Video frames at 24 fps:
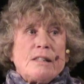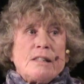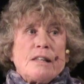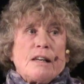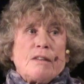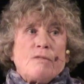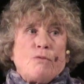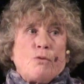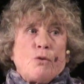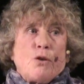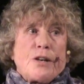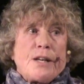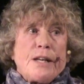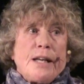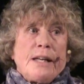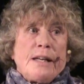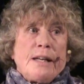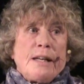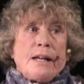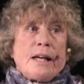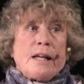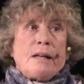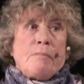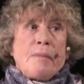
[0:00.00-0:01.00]
of
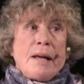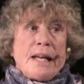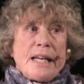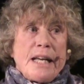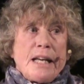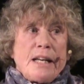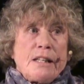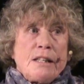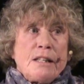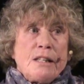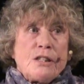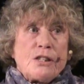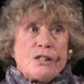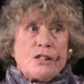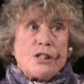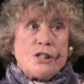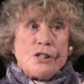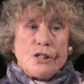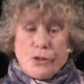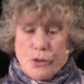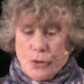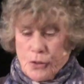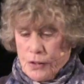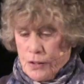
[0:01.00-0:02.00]
working and making
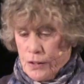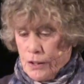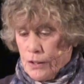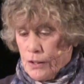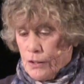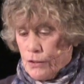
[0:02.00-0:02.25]
canoes.